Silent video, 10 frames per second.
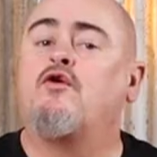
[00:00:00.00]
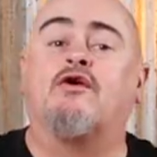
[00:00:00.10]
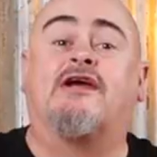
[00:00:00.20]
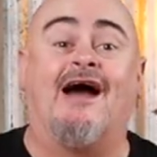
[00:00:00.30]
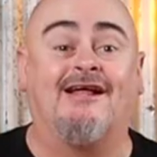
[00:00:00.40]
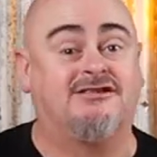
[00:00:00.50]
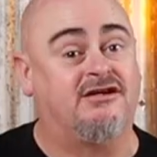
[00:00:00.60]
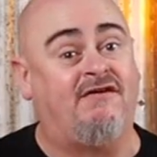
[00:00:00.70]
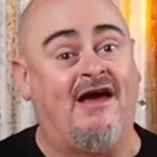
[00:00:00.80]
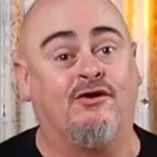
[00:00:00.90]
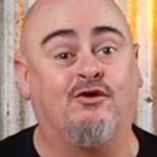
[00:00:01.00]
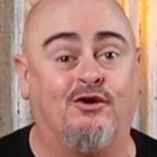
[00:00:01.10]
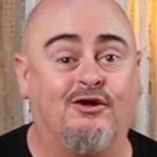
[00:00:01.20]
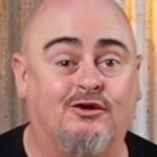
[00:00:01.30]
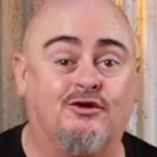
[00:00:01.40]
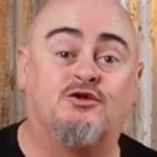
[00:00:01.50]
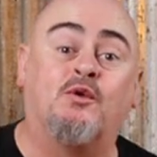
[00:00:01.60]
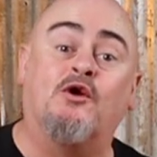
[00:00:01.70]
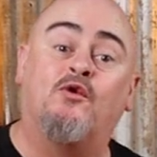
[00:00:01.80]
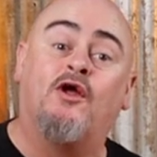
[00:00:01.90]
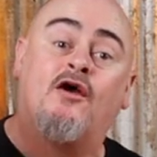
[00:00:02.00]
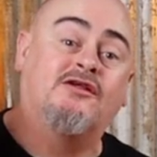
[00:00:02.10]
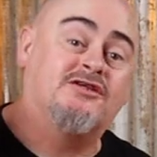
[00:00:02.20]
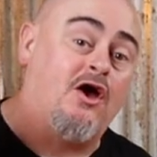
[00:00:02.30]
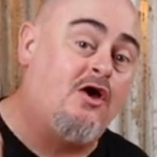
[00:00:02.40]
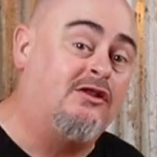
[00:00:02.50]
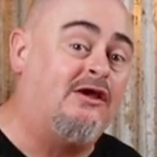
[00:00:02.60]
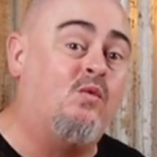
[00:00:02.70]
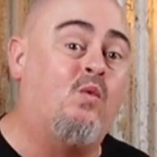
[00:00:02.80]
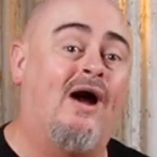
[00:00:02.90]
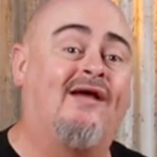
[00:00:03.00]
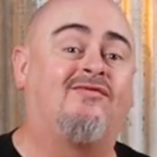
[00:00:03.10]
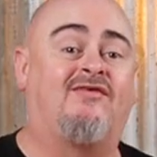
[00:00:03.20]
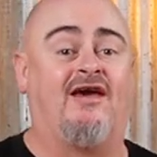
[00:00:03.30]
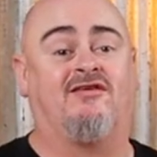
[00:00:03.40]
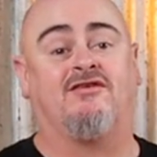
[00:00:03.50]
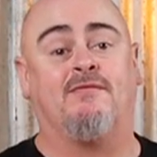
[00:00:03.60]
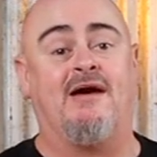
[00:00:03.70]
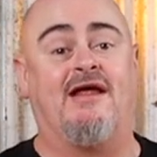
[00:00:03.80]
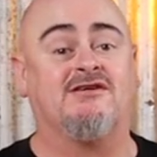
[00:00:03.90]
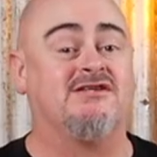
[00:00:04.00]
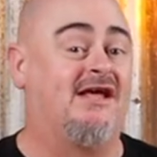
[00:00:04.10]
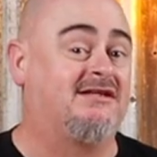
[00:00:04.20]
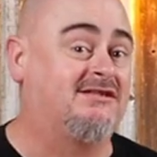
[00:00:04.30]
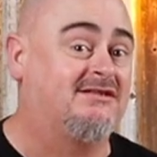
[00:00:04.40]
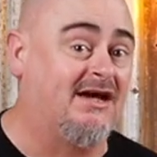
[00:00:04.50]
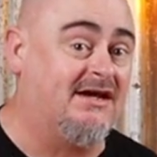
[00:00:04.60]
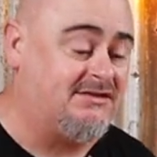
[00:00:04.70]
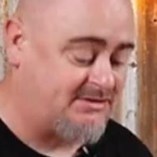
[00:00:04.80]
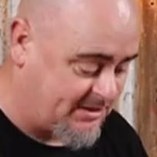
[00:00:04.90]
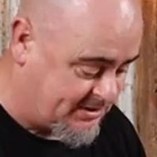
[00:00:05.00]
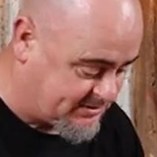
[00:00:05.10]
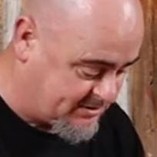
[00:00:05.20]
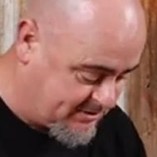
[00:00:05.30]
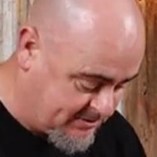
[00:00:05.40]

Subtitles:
Regardless of how good it looks, we all know there's only one test that matters, and that's a taste test.